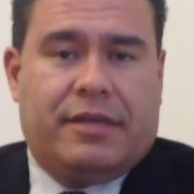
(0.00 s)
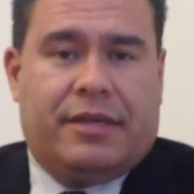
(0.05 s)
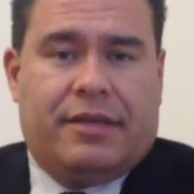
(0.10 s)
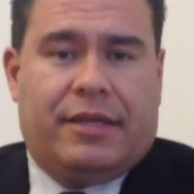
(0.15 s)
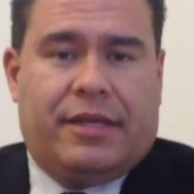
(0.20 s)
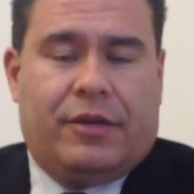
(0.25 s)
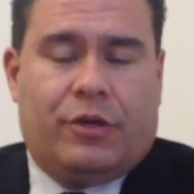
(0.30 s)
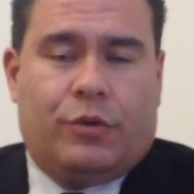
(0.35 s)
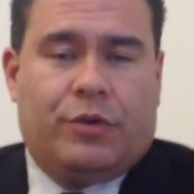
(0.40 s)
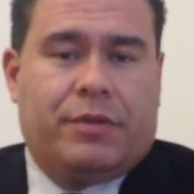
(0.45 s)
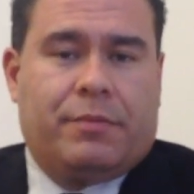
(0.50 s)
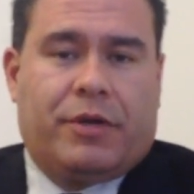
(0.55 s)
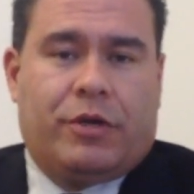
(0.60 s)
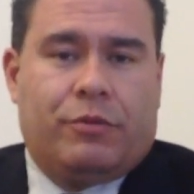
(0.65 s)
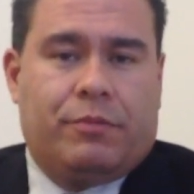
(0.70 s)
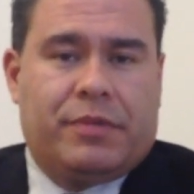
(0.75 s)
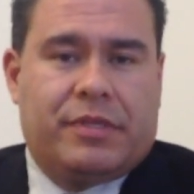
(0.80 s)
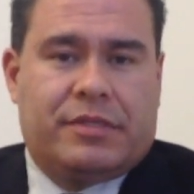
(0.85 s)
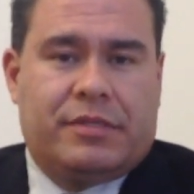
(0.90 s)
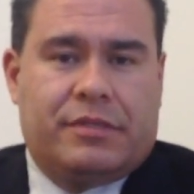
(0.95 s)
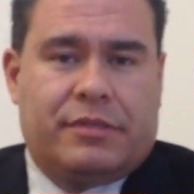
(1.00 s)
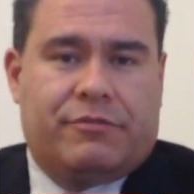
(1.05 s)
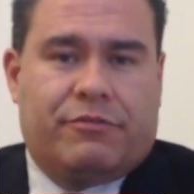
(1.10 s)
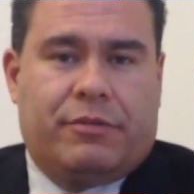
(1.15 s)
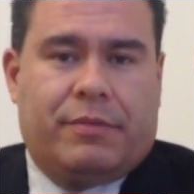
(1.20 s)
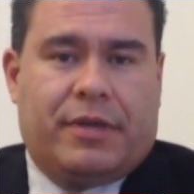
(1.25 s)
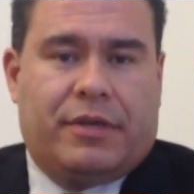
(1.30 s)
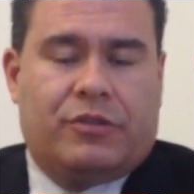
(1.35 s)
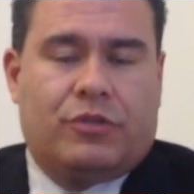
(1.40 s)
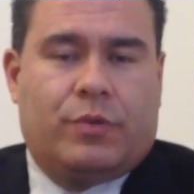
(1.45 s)
and owning my own business
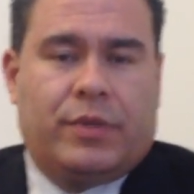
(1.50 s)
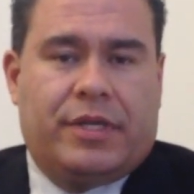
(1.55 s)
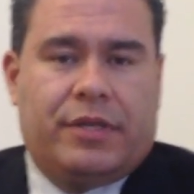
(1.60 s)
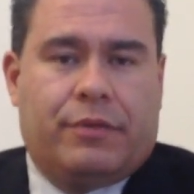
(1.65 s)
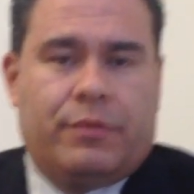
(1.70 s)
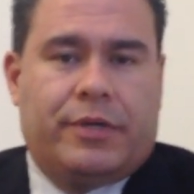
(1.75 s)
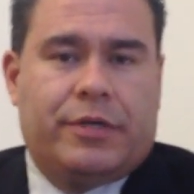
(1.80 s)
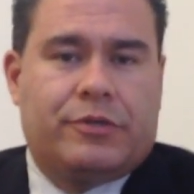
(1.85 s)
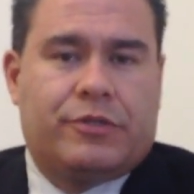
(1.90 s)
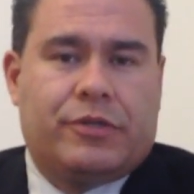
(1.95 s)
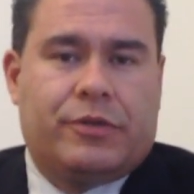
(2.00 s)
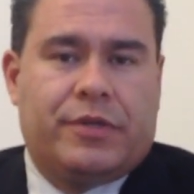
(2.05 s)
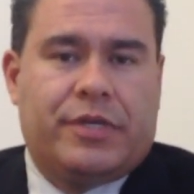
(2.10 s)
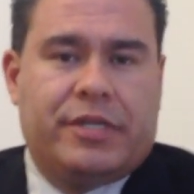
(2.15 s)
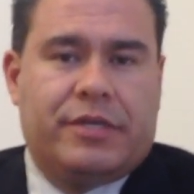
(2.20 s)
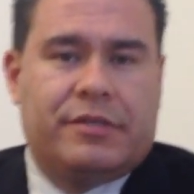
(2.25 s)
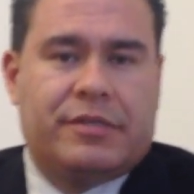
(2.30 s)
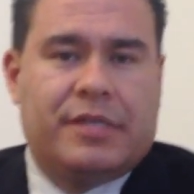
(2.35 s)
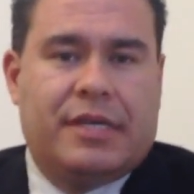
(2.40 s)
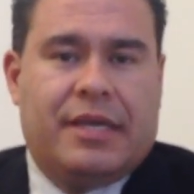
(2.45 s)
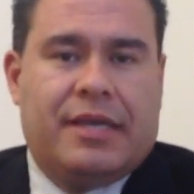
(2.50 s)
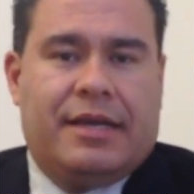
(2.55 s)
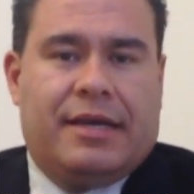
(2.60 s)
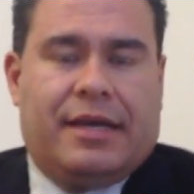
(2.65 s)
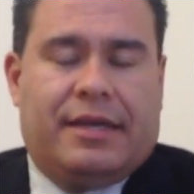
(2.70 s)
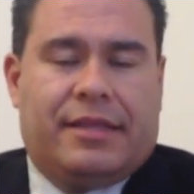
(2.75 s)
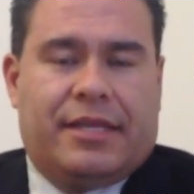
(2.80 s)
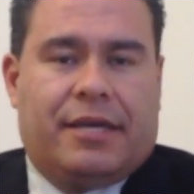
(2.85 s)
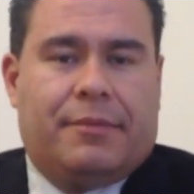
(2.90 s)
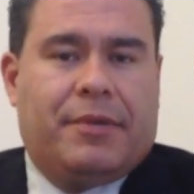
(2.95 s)
for about 23 or so years,
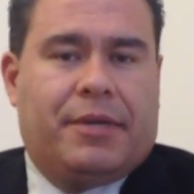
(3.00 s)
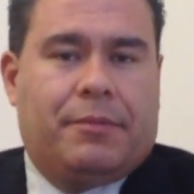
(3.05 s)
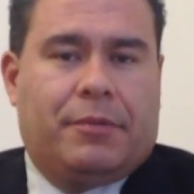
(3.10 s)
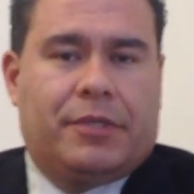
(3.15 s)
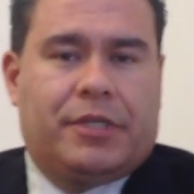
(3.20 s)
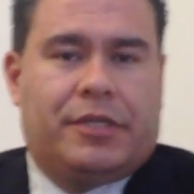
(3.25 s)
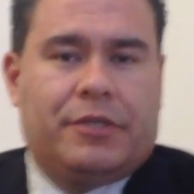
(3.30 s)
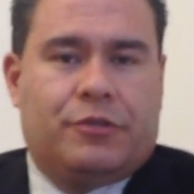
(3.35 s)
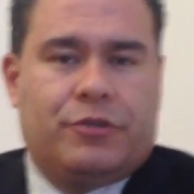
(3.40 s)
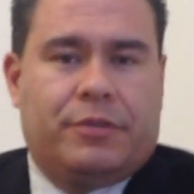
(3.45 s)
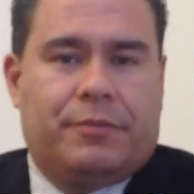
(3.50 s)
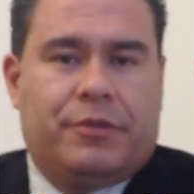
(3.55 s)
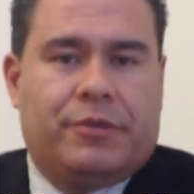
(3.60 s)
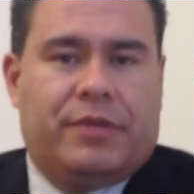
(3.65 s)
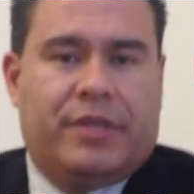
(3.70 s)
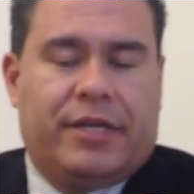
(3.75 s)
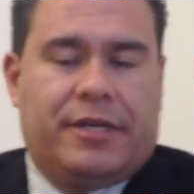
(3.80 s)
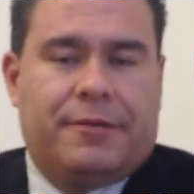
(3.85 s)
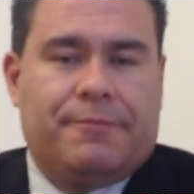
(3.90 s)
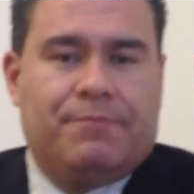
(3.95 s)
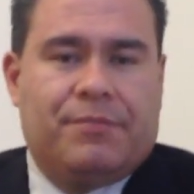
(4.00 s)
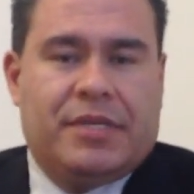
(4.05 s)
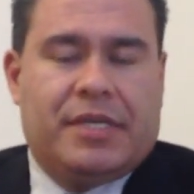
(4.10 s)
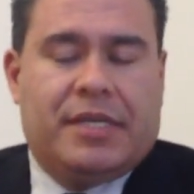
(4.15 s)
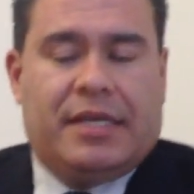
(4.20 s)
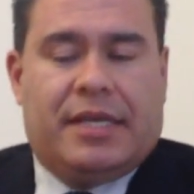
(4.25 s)
I think I'm able to contribute there.